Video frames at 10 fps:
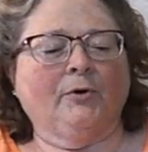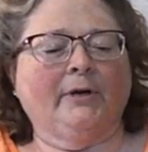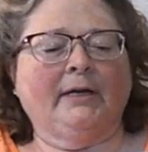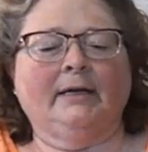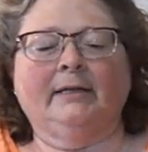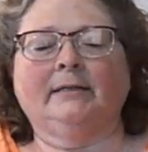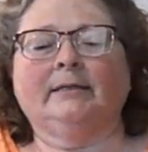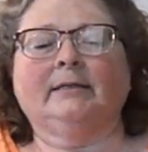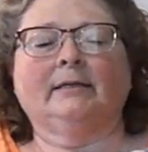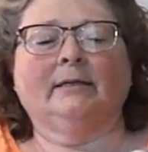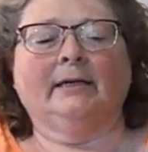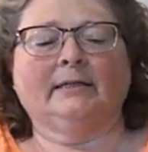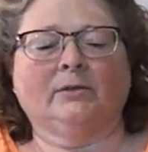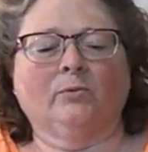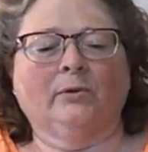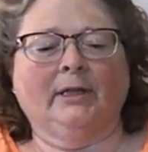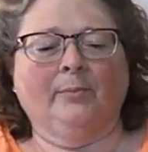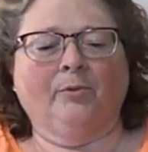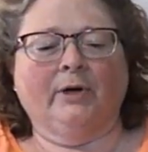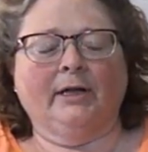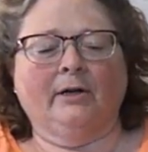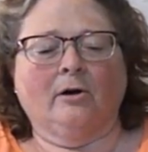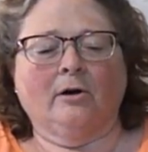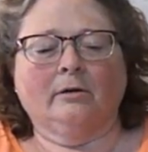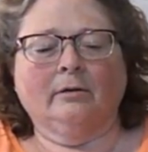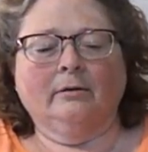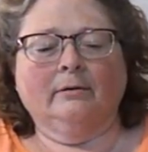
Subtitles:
greens. It's a really pretty yarn.